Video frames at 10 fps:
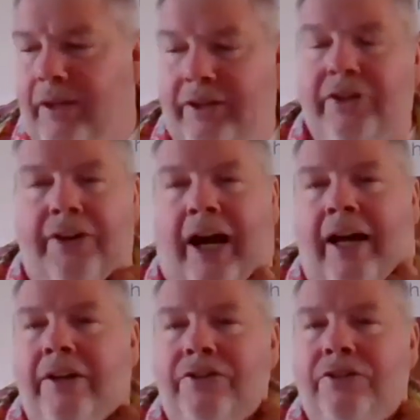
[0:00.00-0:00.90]
You've
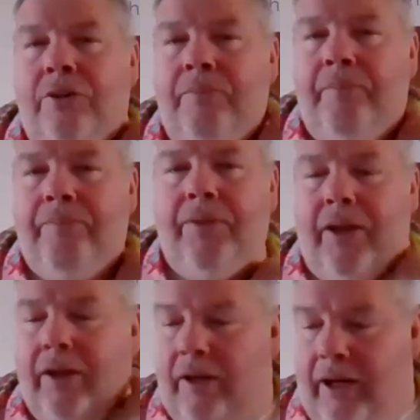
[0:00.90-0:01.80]
added some.
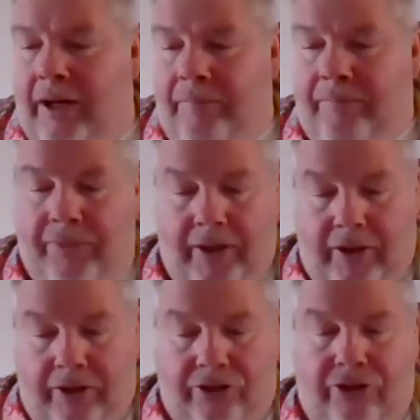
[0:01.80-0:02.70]

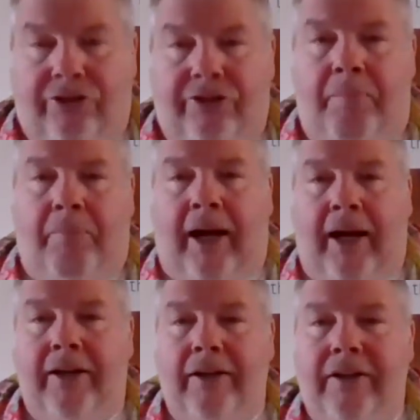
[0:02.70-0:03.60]
Just sit
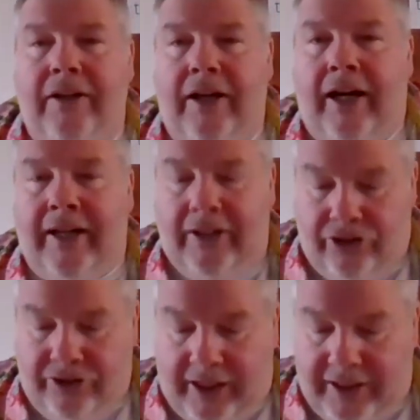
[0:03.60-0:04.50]
back and I'll
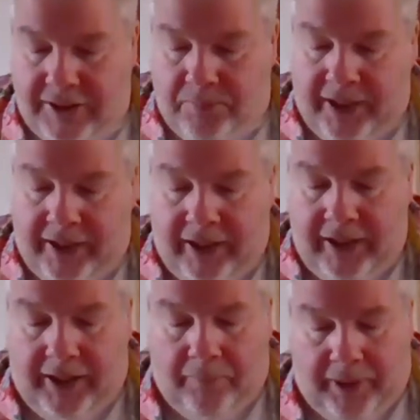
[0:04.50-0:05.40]
just explain a
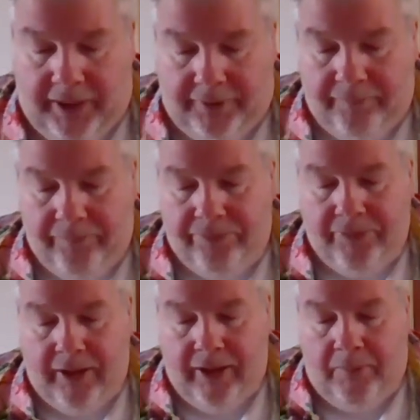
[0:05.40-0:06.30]
little bit
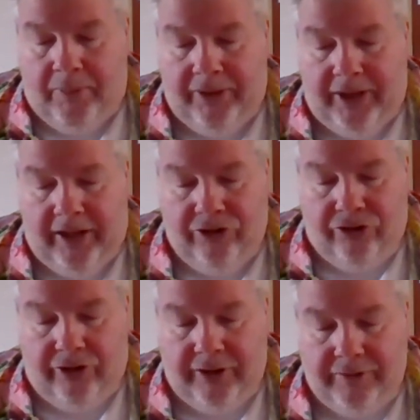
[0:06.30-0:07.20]
about the
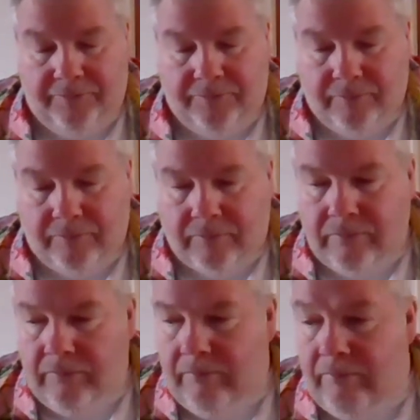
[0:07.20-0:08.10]
history
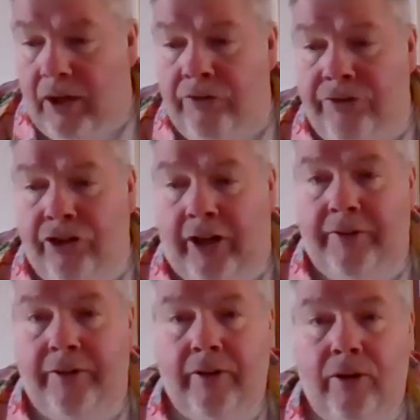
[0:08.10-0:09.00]
of
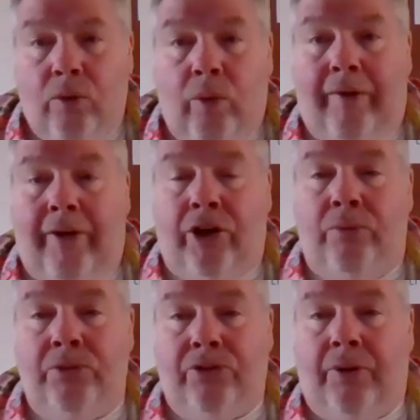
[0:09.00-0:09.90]
gin, where it
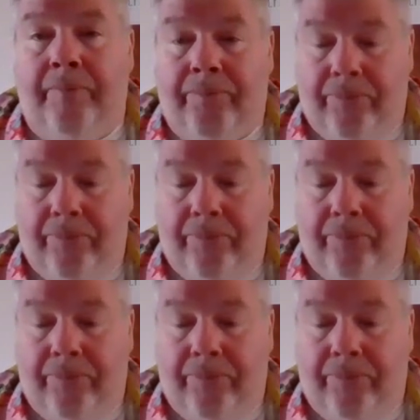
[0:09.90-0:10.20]
comes from.